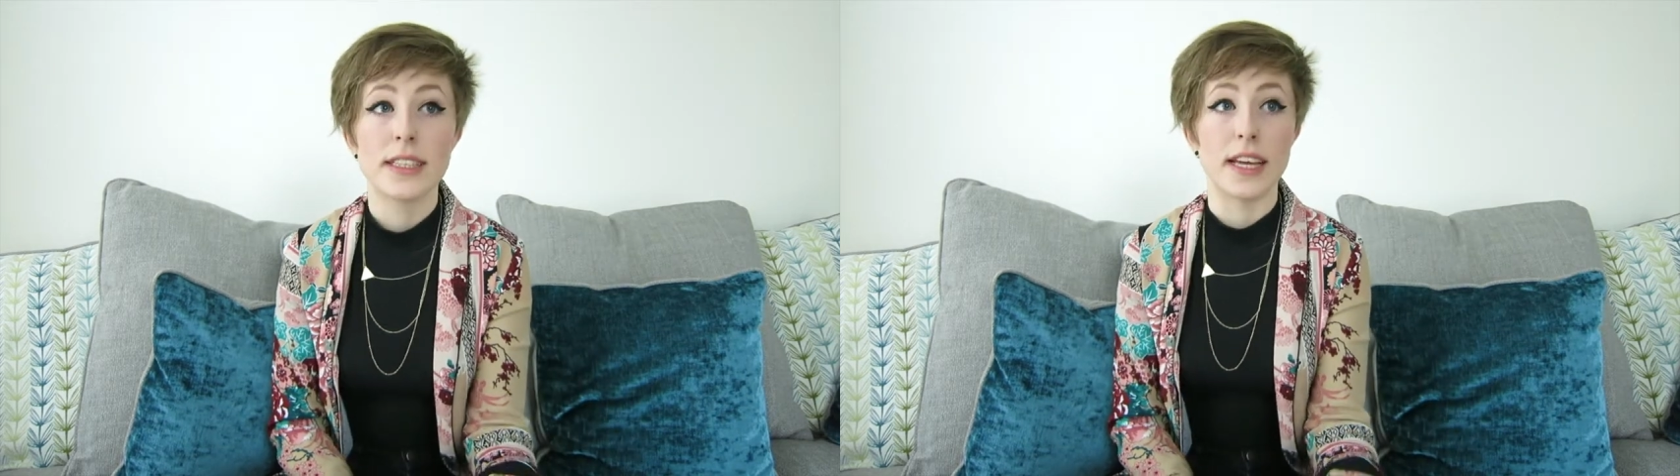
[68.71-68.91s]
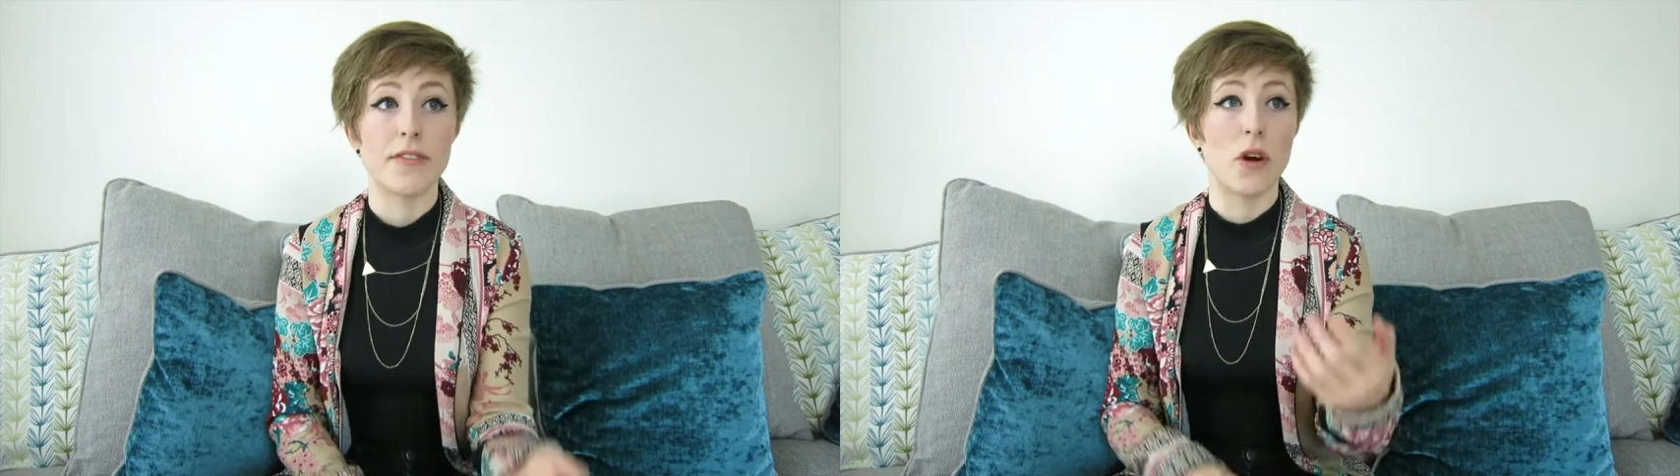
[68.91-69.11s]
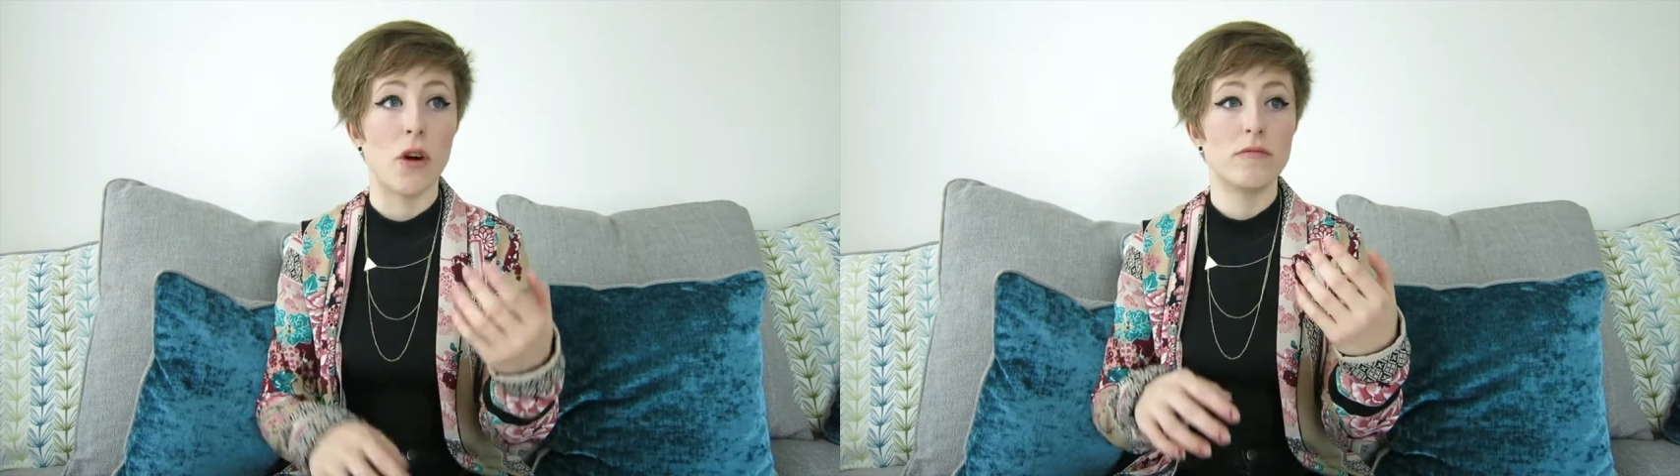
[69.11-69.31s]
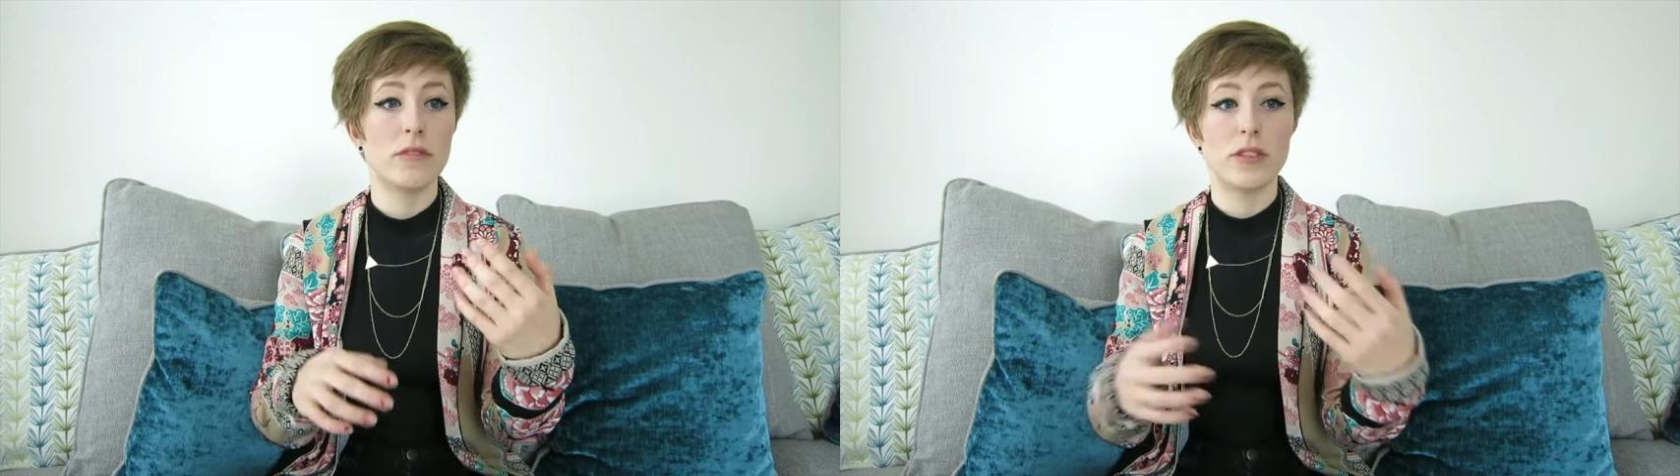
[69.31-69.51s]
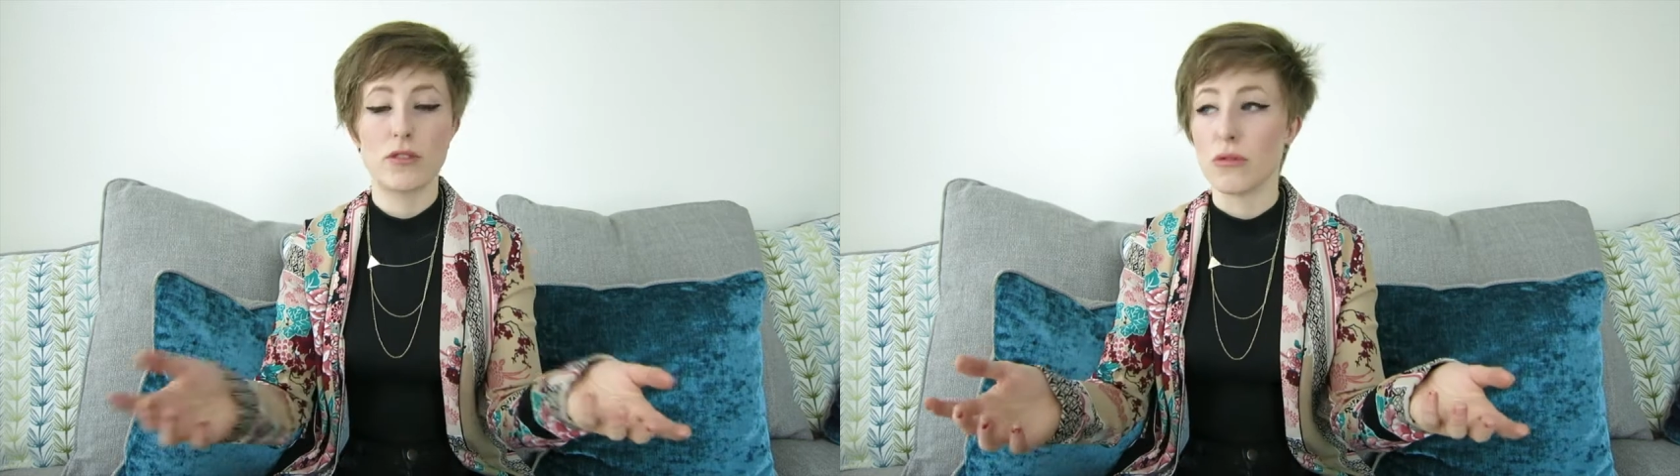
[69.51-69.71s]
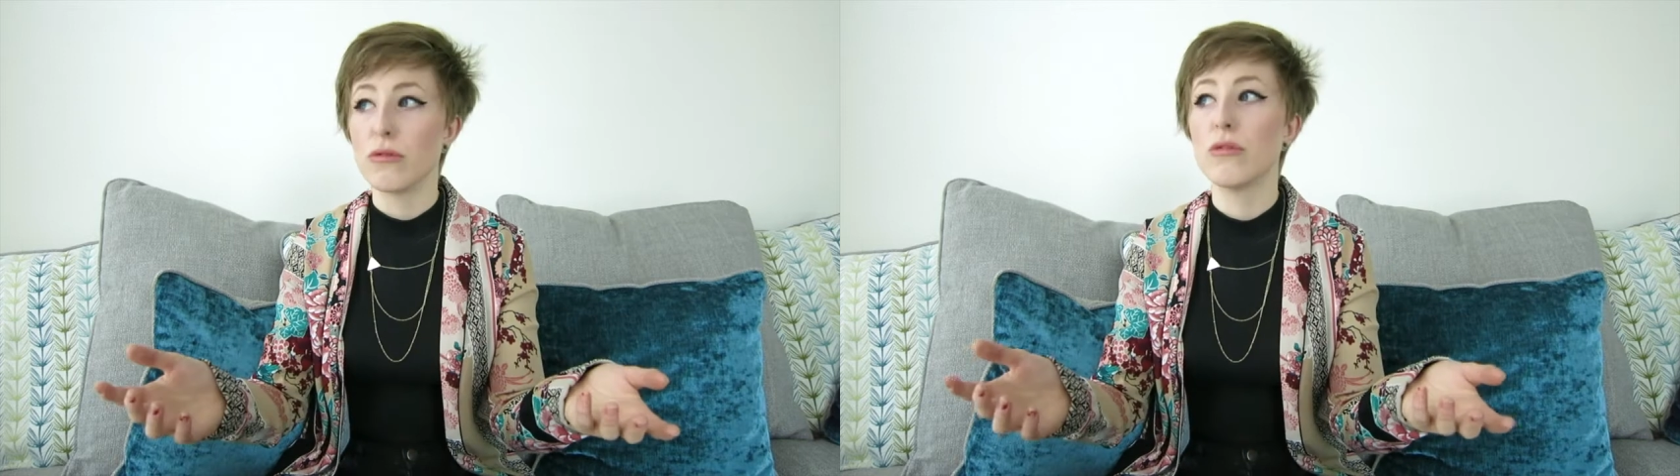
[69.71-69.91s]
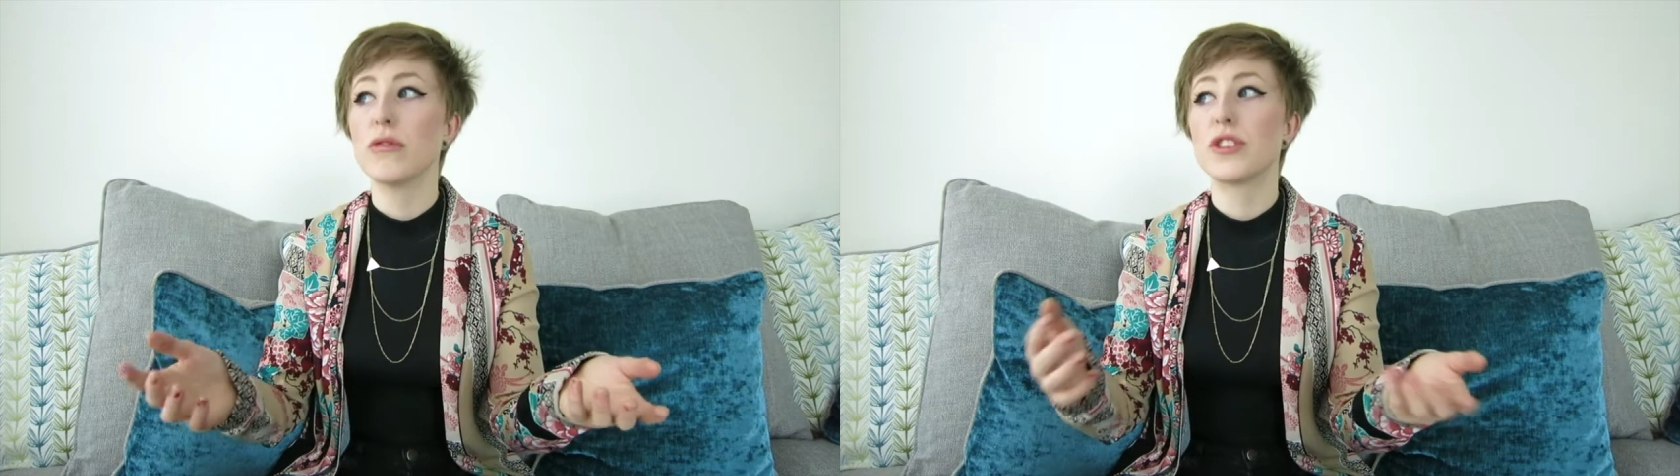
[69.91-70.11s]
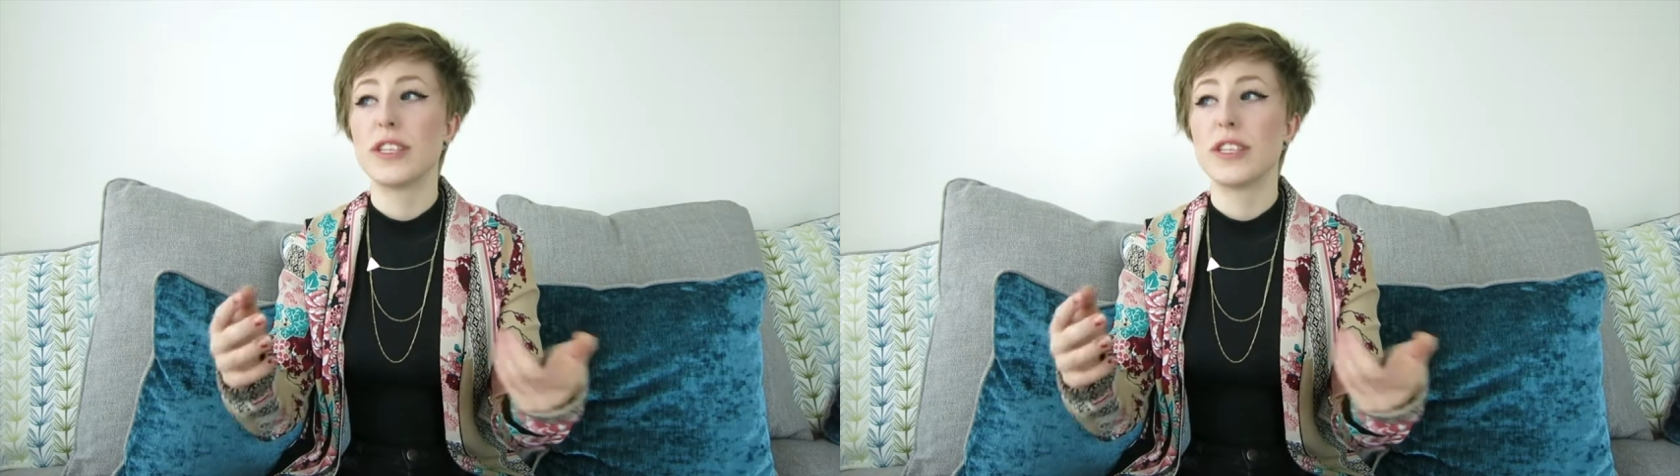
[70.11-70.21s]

They've got stalls,